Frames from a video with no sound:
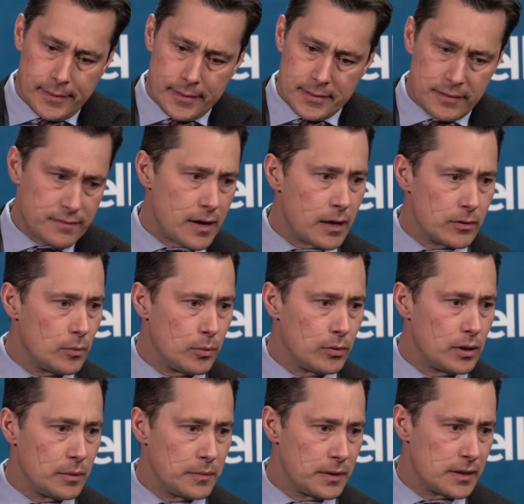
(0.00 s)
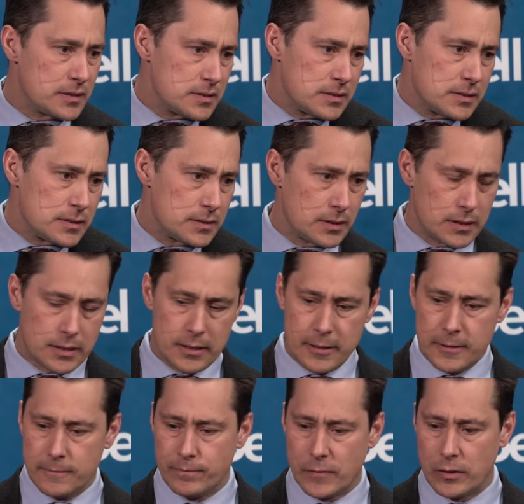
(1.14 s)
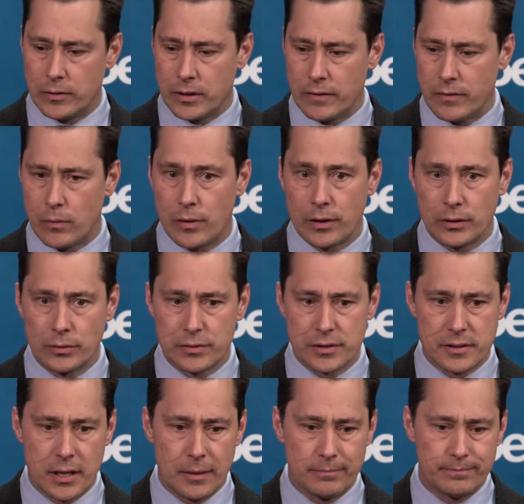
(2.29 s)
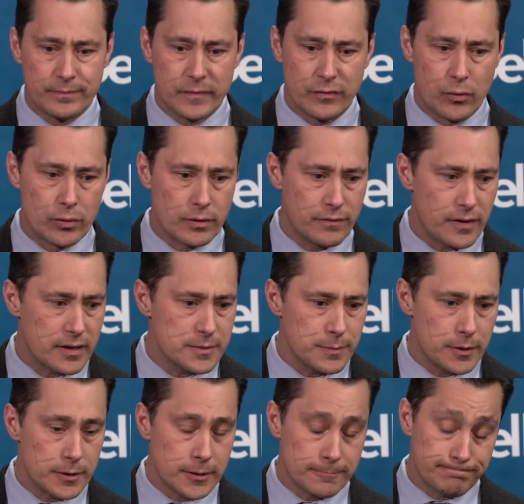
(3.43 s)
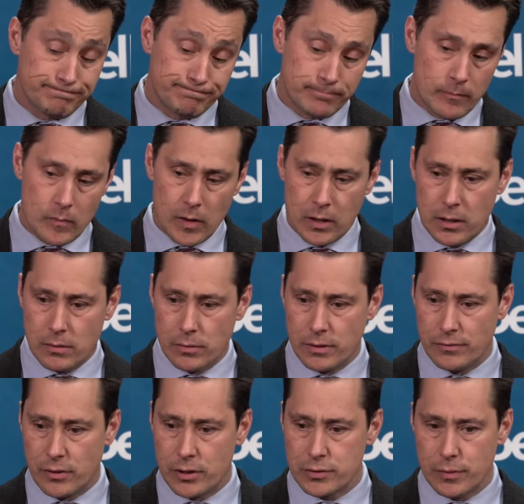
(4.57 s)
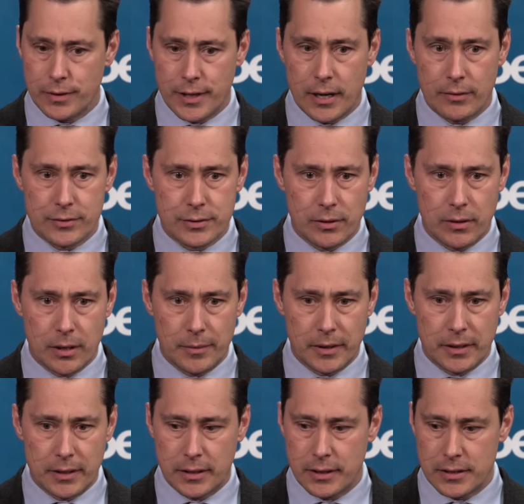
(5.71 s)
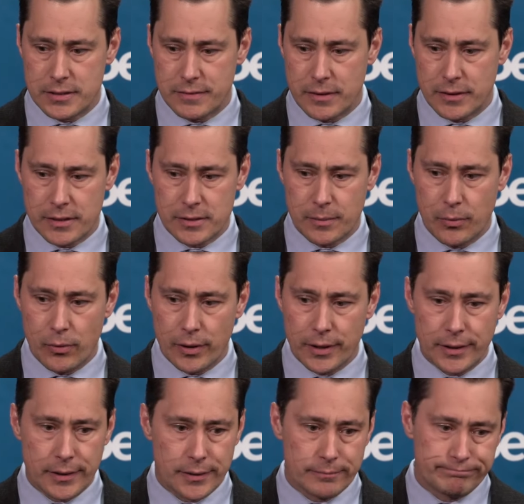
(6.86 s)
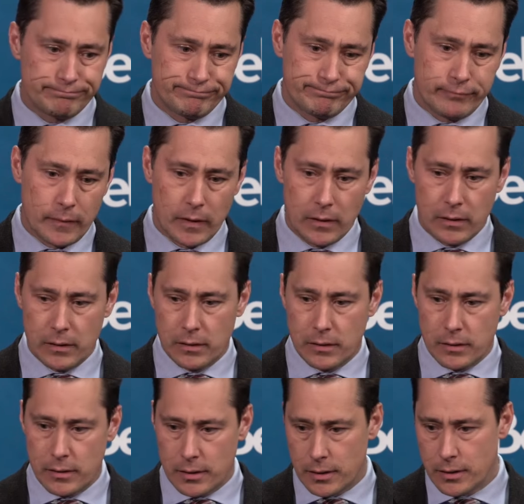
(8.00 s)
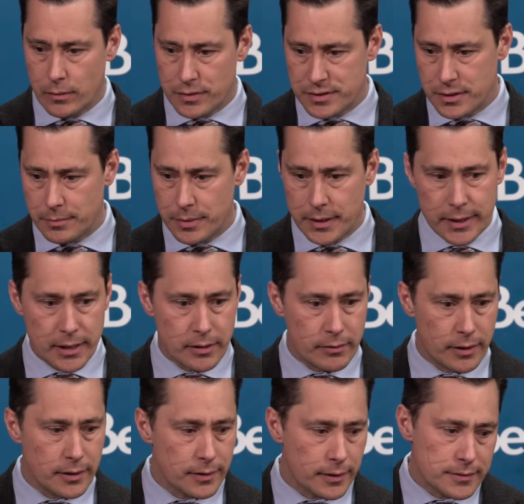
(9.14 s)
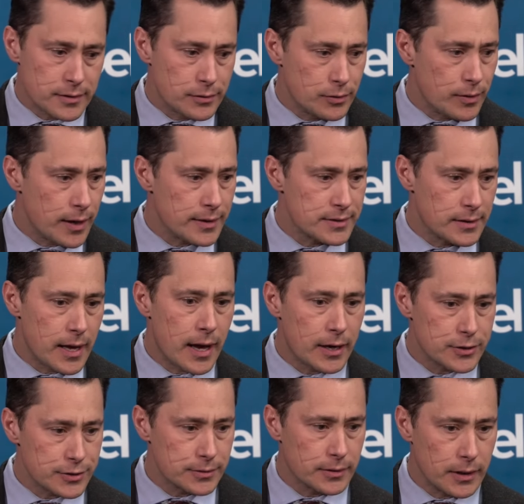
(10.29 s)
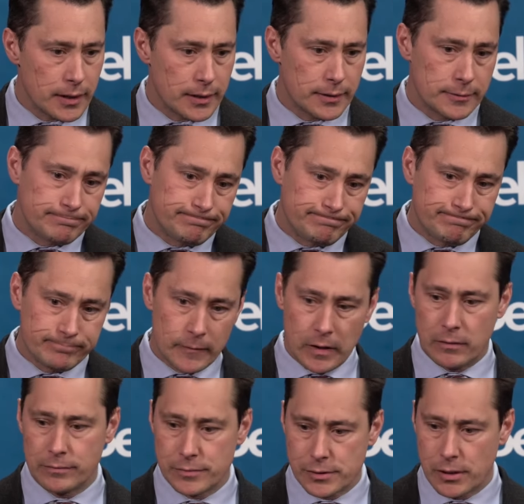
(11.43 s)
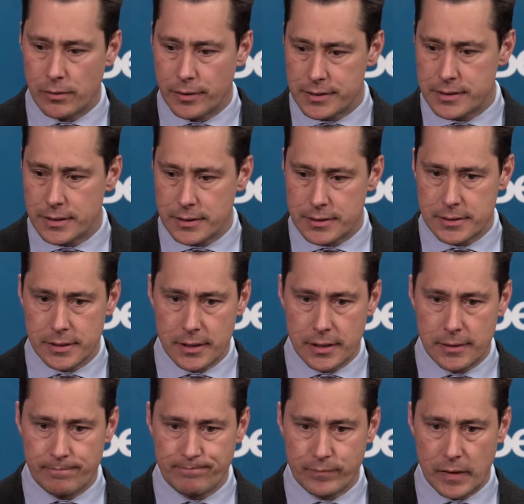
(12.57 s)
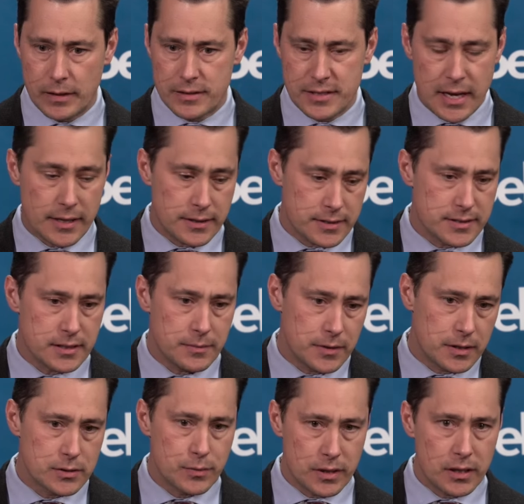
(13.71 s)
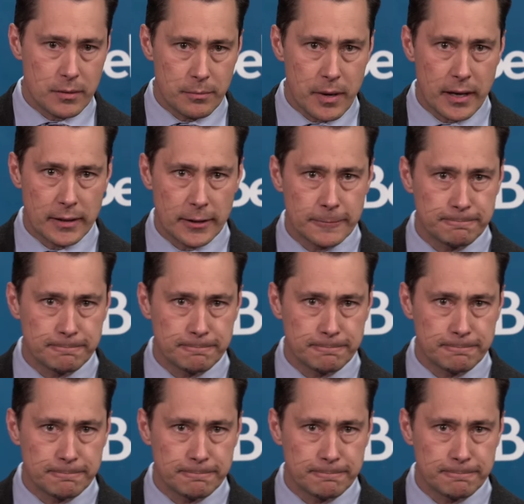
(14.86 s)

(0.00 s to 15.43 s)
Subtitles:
it's invaluable. I mean, it's you never want to lose a top four defenseman, and we've lost one now. So, I mean, it is very disappointing, and it wasn't a big hit or anything. It's a two-hand slash, and you know, so it's sad to see because we need him badly.